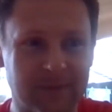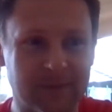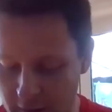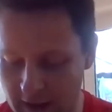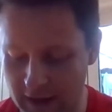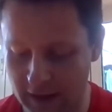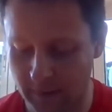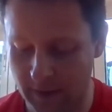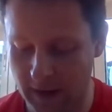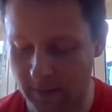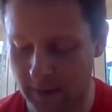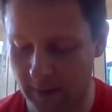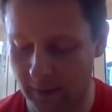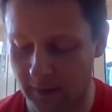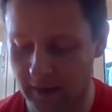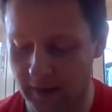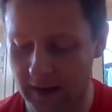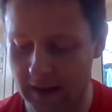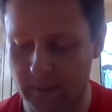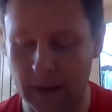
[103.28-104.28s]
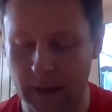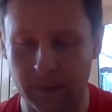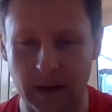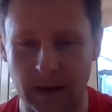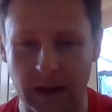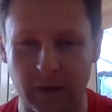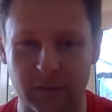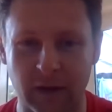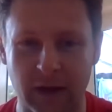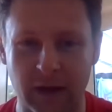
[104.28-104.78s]
you tell us a bit about the people
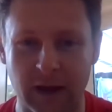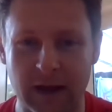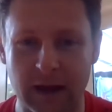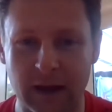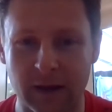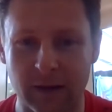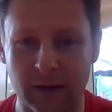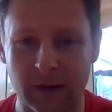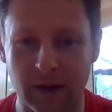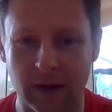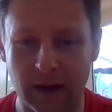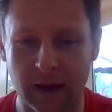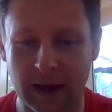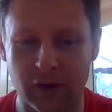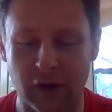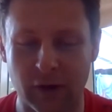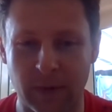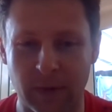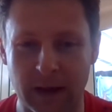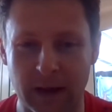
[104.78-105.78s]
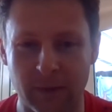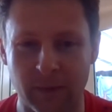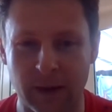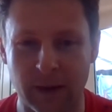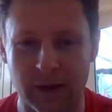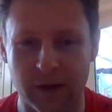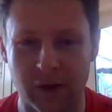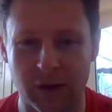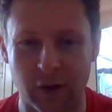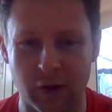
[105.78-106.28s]
after the gastric
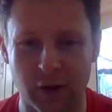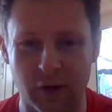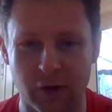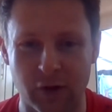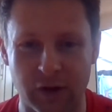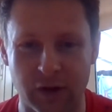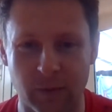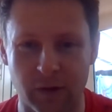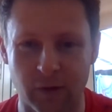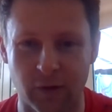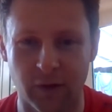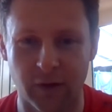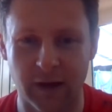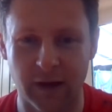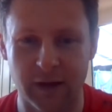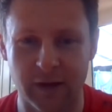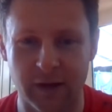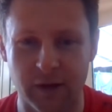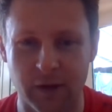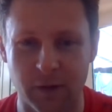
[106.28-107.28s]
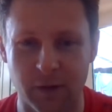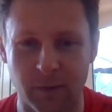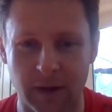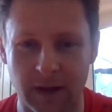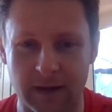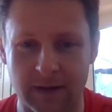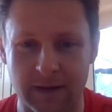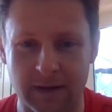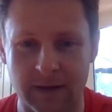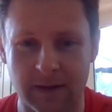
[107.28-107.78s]
bypass surgery? What sort of things you do with
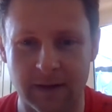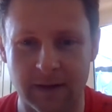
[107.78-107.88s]
that?